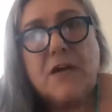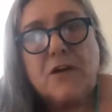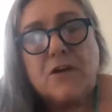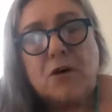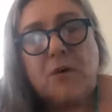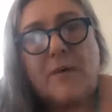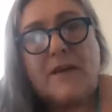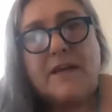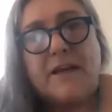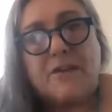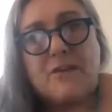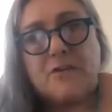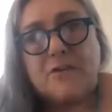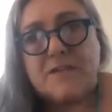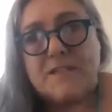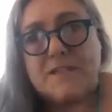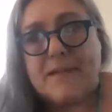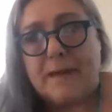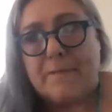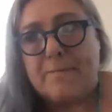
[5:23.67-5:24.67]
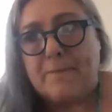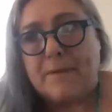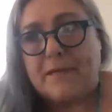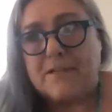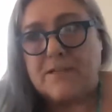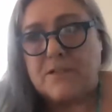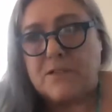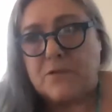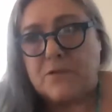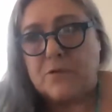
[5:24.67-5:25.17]
go another step
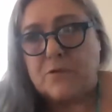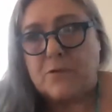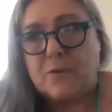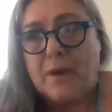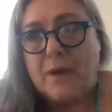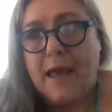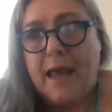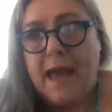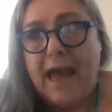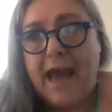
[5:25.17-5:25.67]
into